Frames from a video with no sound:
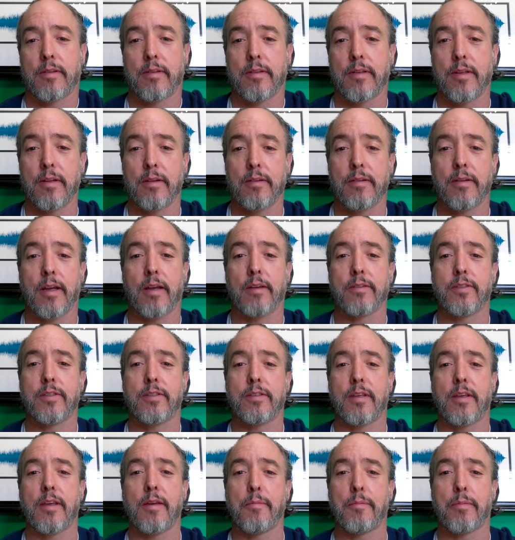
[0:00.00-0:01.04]
you know, algae's
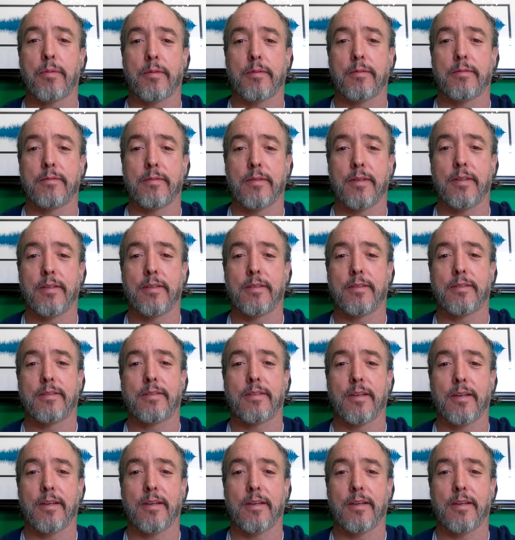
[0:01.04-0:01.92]
hip and it's